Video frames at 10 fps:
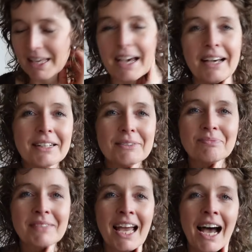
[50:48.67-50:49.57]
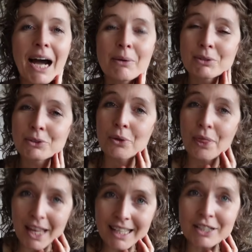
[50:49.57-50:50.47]
I want to
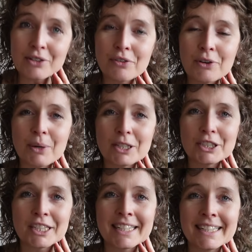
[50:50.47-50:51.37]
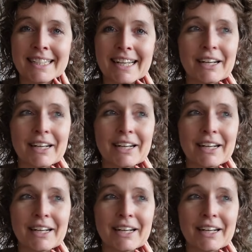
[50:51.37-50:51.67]
thank you for watching.